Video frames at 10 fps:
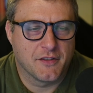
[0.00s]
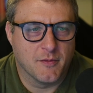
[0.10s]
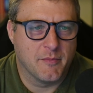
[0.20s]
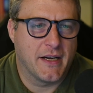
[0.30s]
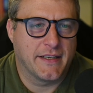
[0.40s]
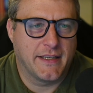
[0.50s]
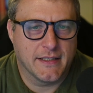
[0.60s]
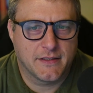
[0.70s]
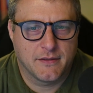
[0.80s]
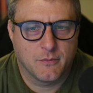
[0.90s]
a
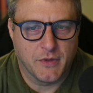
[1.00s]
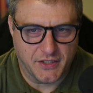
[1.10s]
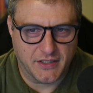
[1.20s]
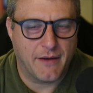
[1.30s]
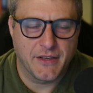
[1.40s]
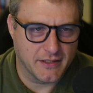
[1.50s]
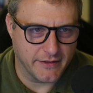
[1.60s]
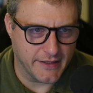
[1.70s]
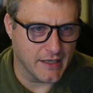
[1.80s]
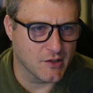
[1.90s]
podcast, which is obviously
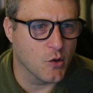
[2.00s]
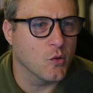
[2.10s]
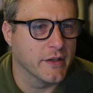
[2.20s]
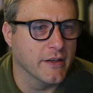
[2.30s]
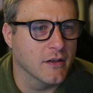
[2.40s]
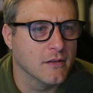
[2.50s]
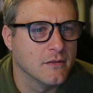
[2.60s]
the end goal here,